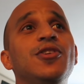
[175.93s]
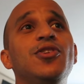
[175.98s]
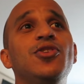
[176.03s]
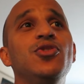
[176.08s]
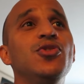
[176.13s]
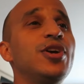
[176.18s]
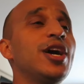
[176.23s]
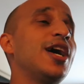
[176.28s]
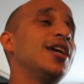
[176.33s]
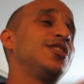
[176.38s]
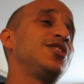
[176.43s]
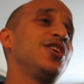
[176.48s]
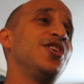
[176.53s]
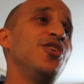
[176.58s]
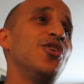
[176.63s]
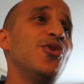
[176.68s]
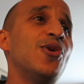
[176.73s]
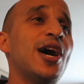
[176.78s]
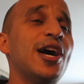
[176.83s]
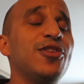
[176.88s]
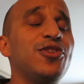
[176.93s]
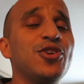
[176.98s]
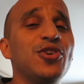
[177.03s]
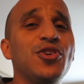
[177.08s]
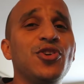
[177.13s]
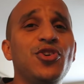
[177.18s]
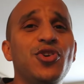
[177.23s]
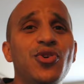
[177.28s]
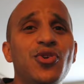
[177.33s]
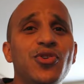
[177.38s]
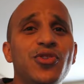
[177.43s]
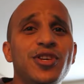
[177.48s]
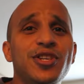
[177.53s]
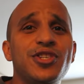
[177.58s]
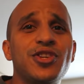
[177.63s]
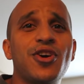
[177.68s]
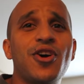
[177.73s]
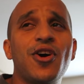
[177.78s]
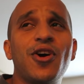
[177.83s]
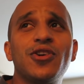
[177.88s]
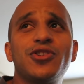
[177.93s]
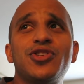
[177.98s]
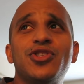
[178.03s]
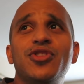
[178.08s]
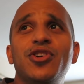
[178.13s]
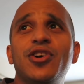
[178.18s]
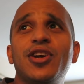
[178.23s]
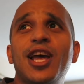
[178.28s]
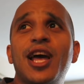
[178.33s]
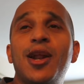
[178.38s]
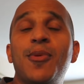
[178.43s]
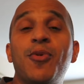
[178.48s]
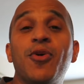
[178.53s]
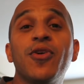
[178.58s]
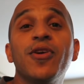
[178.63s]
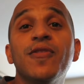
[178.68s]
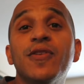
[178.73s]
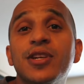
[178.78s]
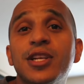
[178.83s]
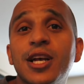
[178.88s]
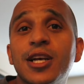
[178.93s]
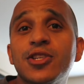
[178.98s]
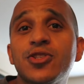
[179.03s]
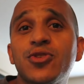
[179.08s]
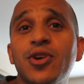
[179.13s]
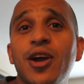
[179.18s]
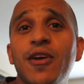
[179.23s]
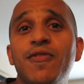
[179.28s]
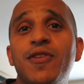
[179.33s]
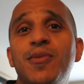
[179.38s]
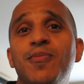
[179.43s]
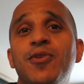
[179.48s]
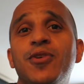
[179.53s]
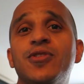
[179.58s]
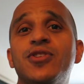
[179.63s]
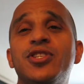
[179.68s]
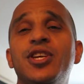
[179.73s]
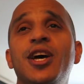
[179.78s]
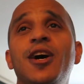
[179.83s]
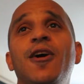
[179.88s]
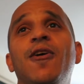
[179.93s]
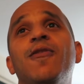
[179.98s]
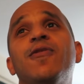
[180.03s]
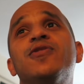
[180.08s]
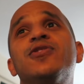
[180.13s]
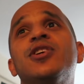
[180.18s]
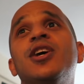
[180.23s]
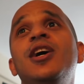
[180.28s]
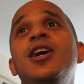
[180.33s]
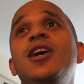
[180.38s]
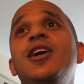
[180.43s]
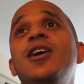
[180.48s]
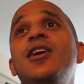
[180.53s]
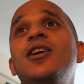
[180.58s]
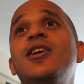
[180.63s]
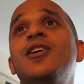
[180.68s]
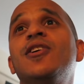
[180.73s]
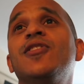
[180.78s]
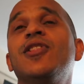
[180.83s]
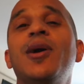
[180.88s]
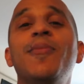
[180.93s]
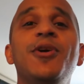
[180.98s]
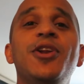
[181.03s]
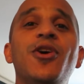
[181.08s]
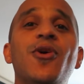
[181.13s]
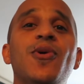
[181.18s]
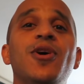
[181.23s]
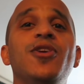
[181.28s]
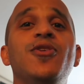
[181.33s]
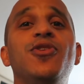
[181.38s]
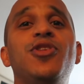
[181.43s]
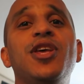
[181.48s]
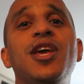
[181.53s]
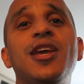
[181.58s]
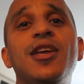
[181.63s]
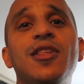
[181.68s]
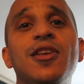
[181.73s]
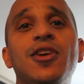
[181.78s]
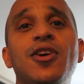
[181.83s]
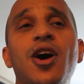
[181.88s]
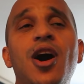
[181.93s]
You guys can go out there and Google these cars and look at them or even test drive them yourselves. Let me know what you think in the